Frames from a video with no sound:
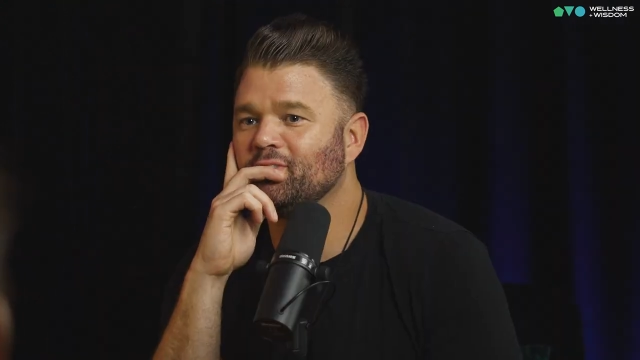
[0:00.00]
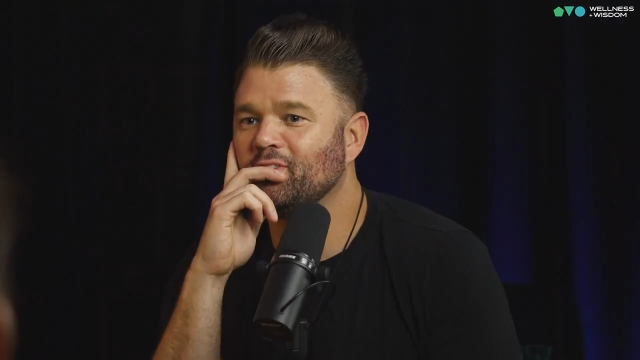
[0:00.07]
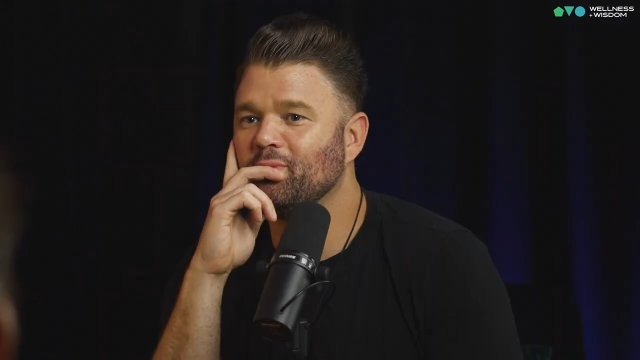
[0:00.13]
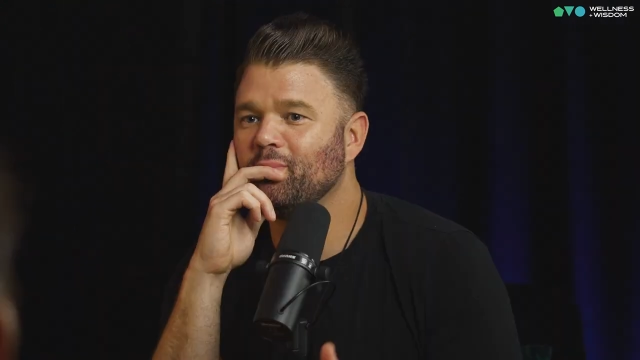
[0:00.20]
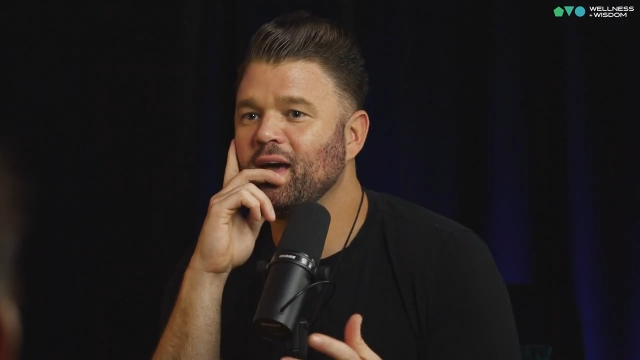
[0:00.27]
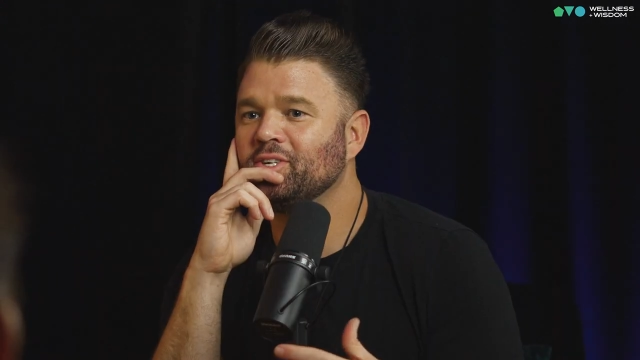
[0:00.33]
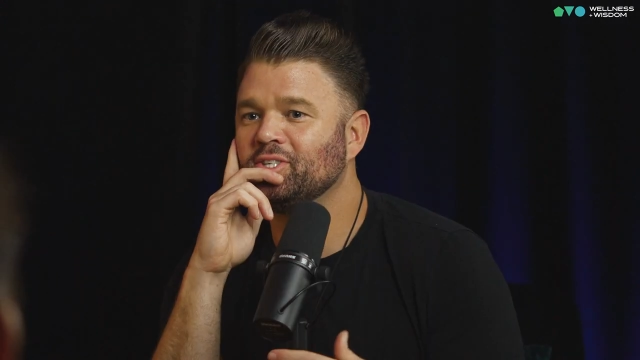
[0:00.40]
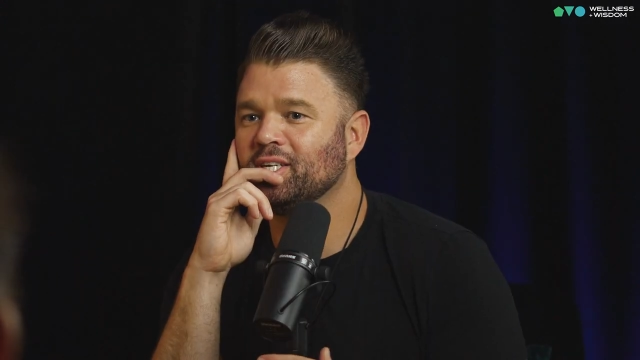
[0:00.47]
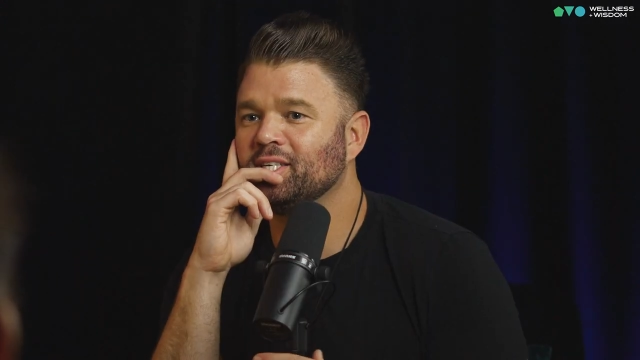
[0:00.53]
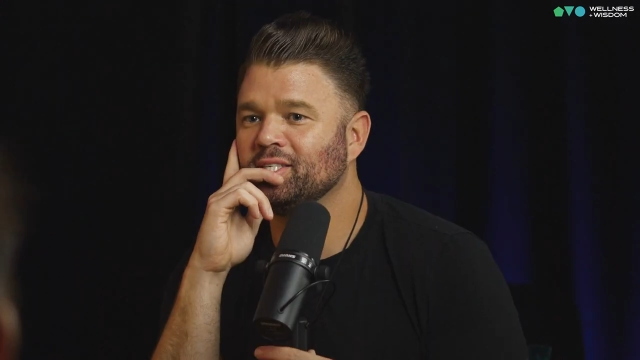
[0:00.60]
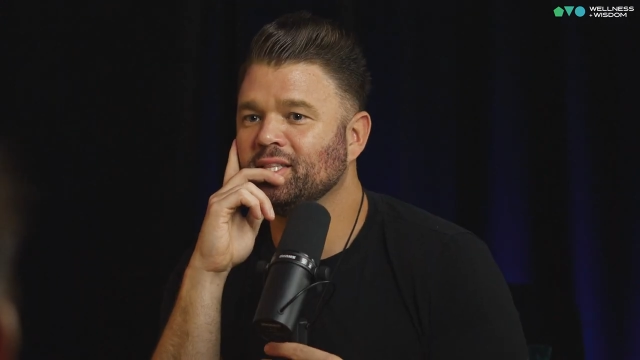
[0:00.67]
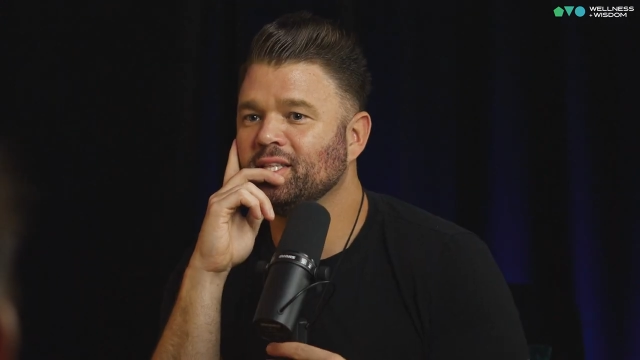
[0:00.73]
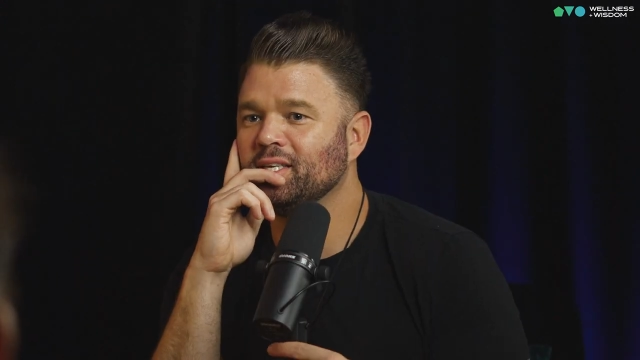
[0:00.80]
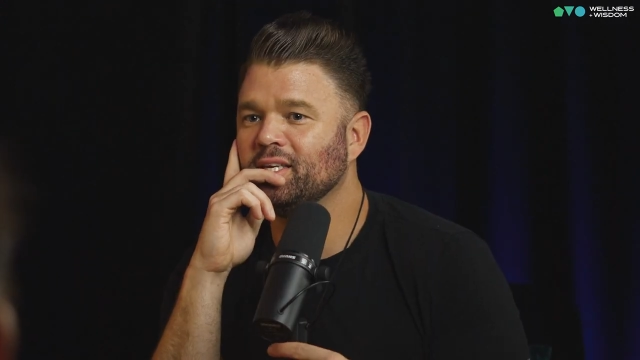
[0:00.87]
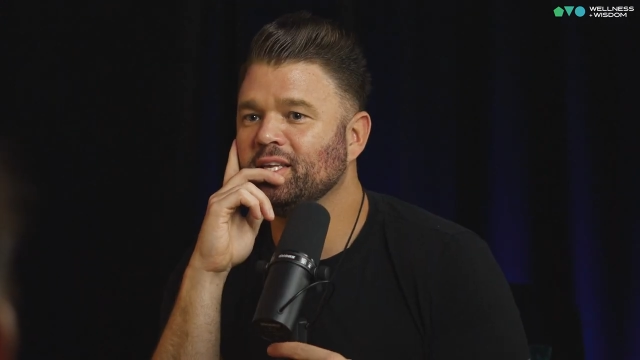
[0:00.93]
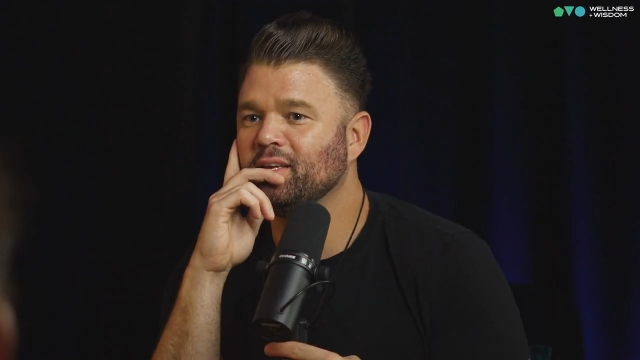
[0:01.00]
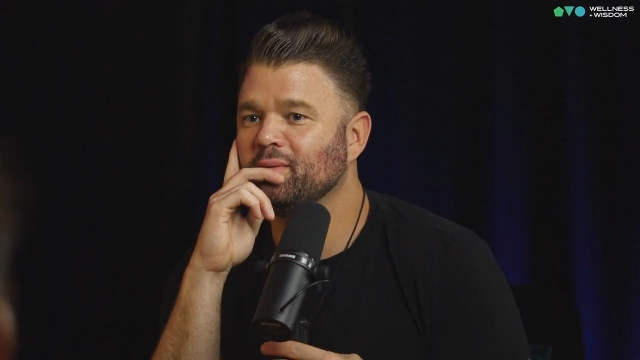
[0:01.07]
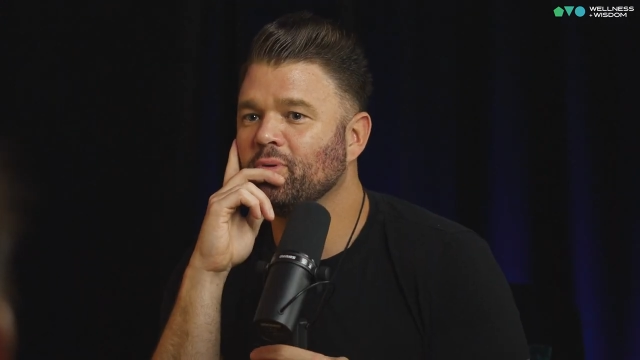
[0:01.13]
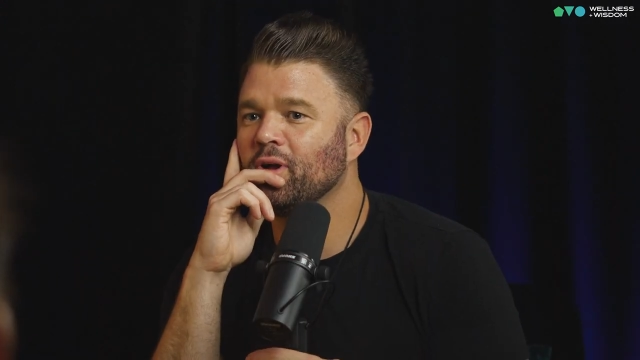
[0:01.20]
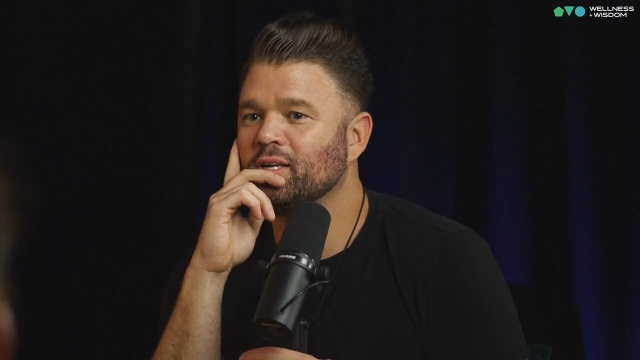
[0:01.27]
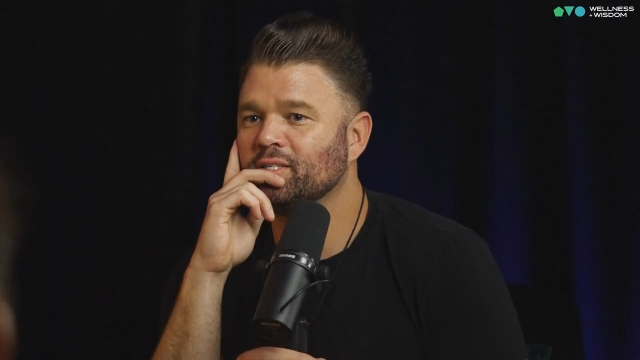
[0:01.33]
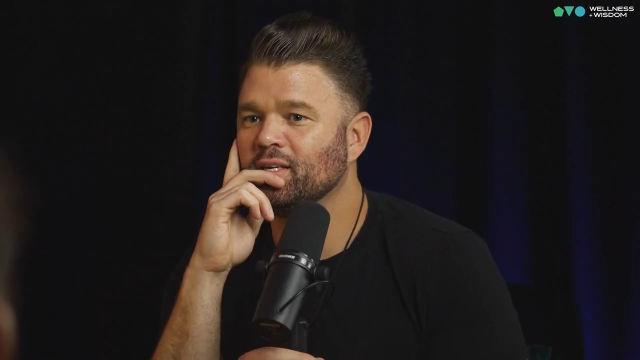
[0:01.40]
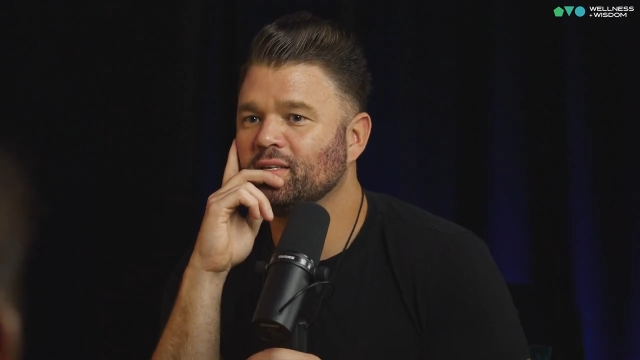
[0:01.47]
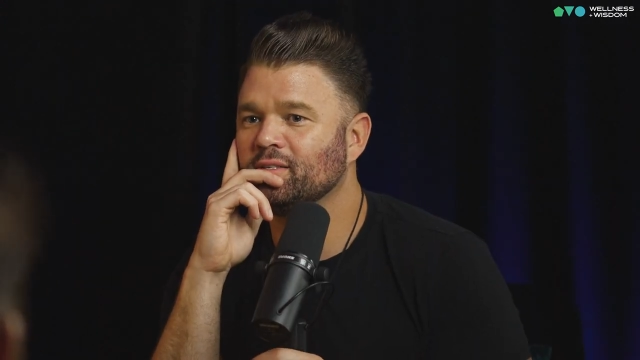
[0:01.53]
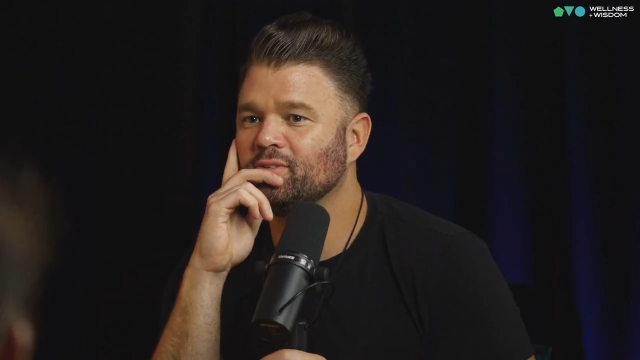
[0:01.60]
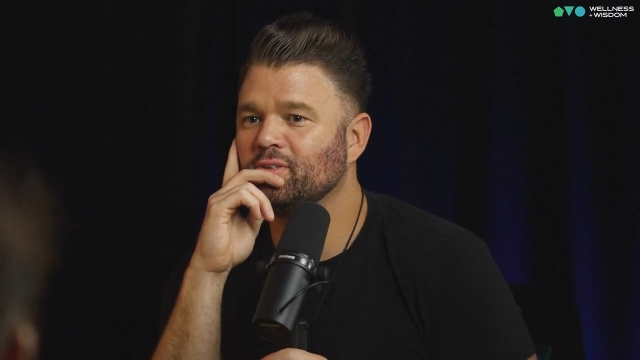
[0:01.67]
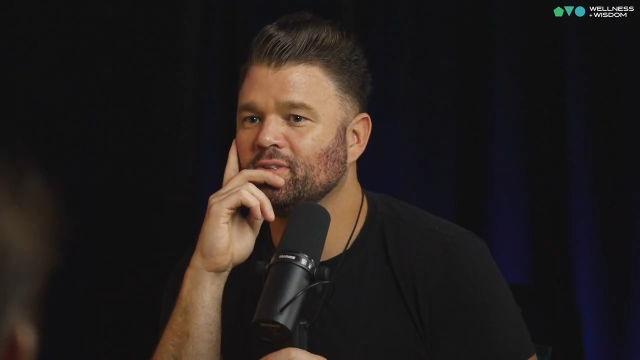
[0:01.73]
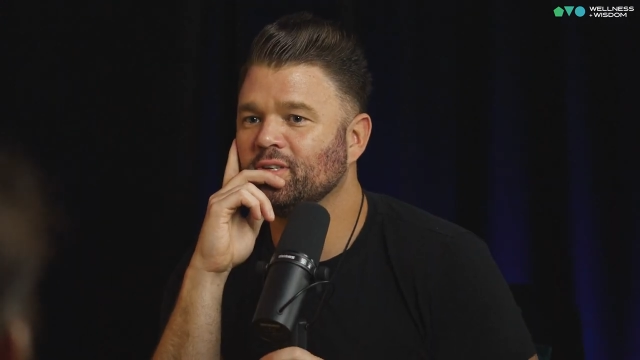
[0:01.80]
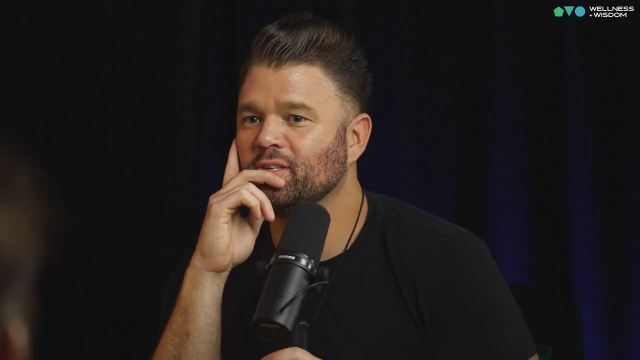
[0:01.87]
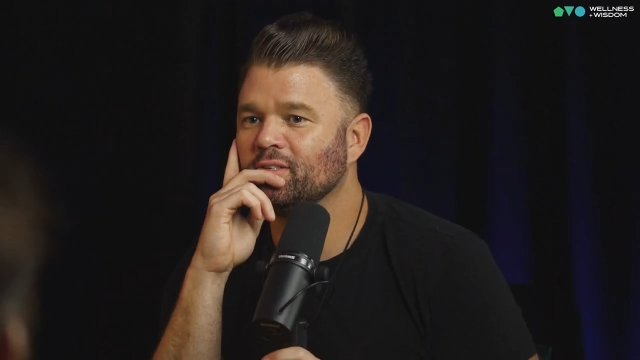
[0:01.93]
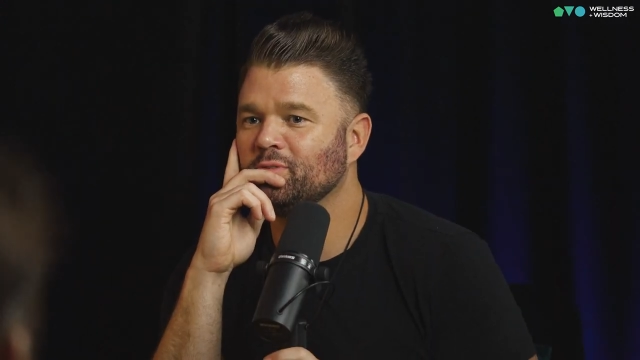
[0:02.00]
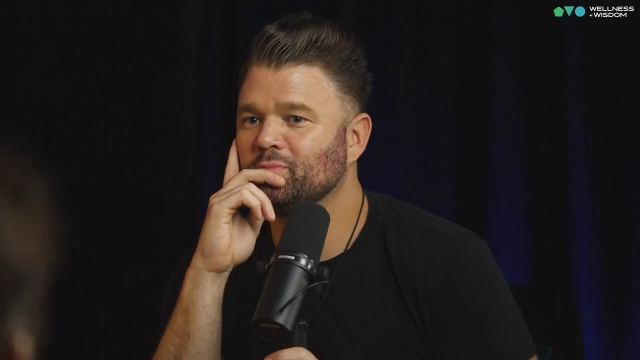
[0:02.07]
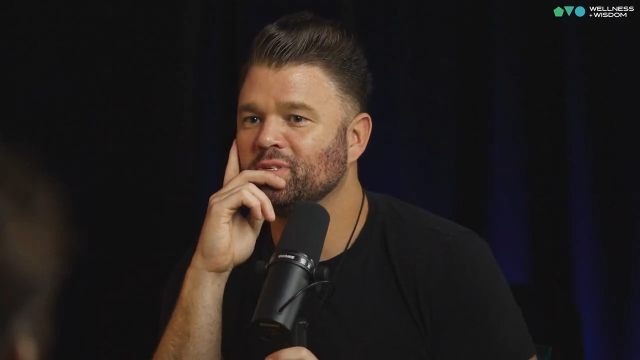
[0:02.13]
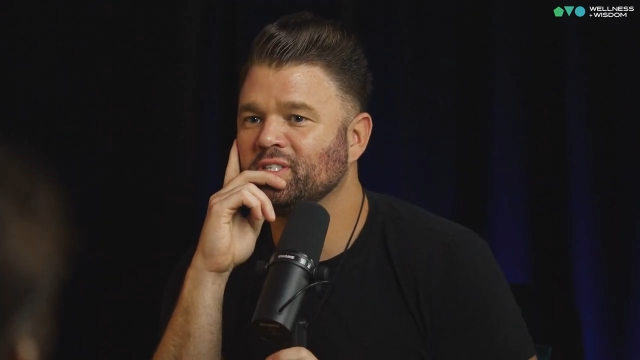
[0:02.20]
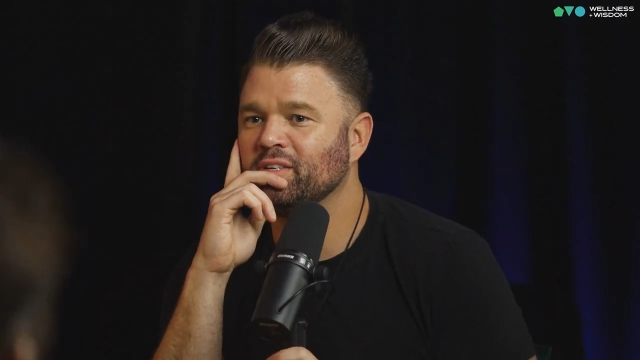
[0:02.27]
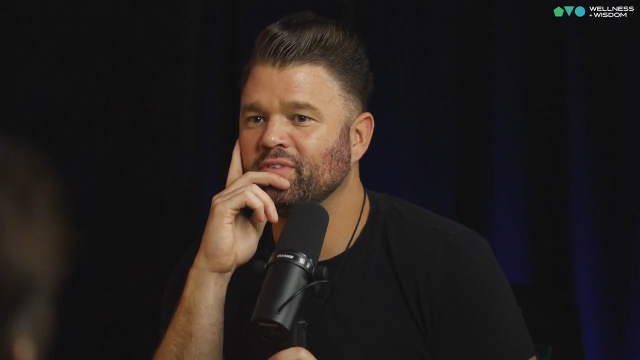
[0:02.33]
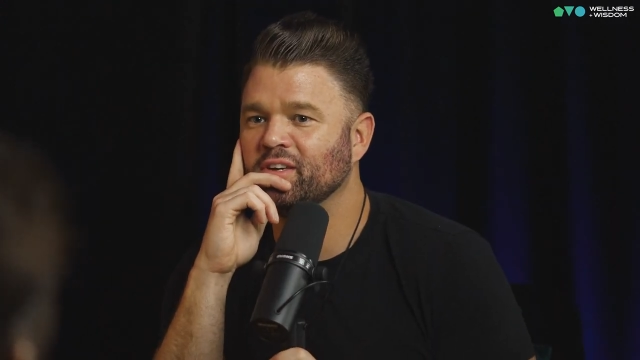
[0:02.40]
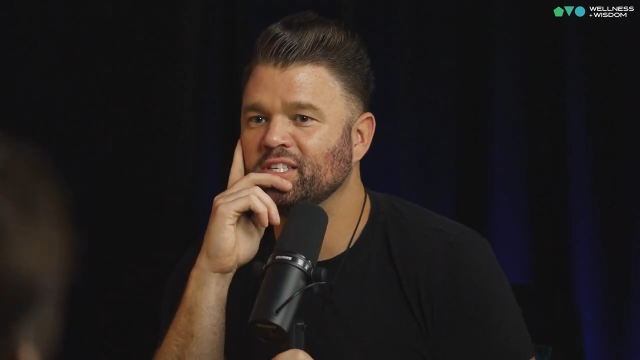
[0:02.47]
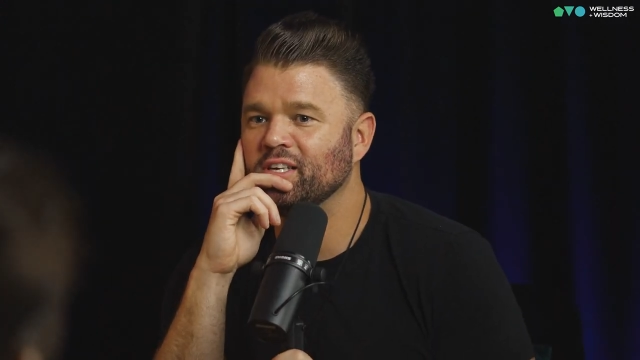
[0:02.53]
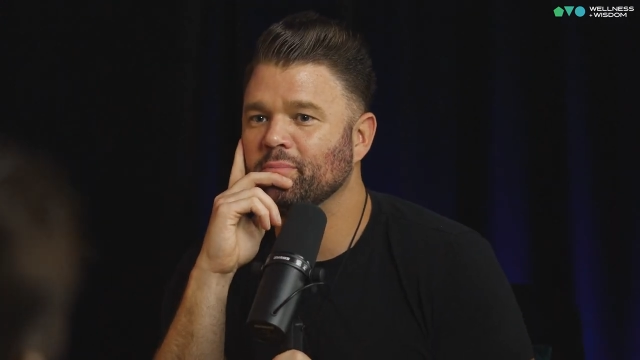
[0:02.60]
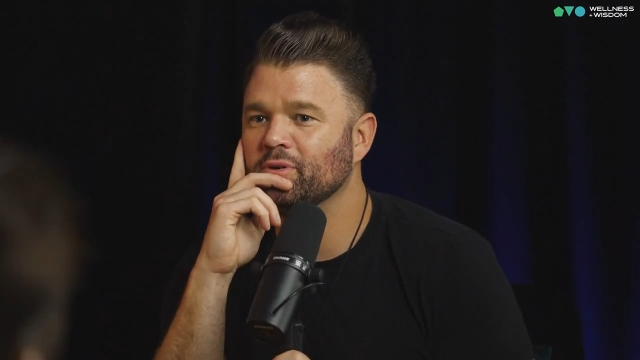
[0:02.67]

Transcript: So the magic is in the heating process to the yeah, specific yeah.